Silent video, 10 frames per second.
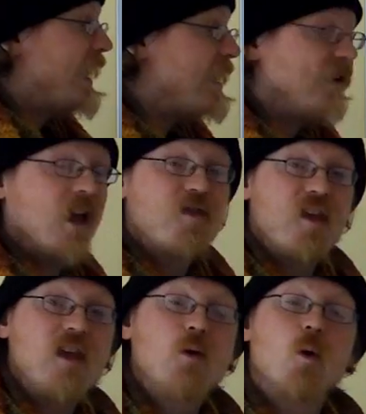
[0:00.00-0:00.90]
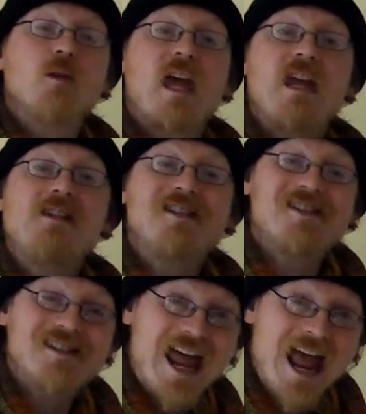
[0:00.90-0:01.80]
getting a thing called a
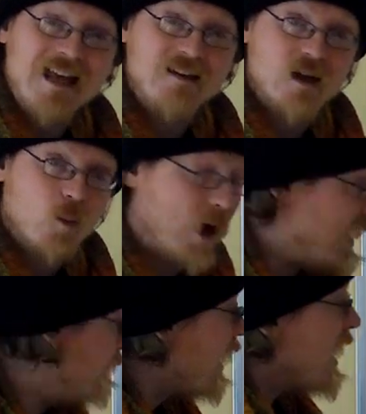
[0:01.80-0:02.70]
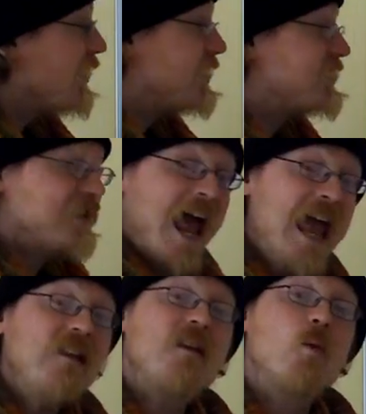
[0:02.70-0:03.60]
standing wave. The
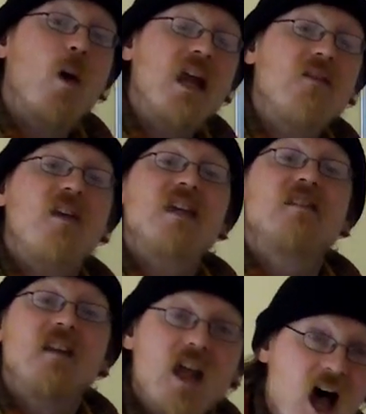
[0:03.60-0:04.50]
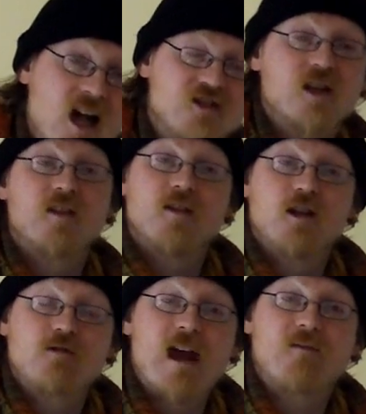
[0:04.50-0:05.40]
standing wave is larger than the
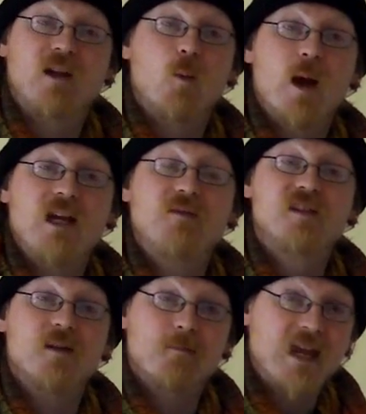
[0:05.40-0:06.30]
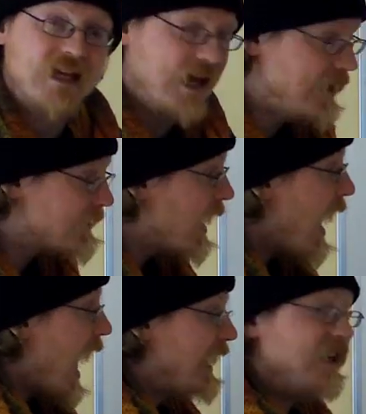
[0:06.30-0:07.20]
travelling waves that make it,
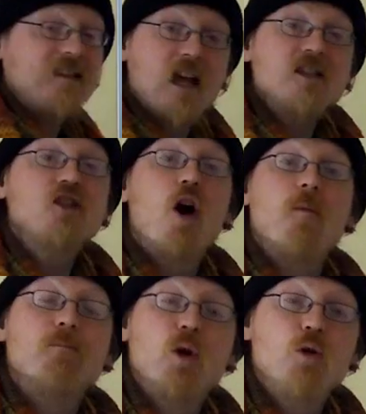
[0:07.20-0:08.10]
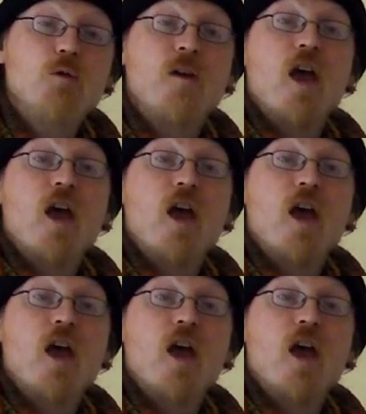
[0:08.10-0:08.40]
and it does not move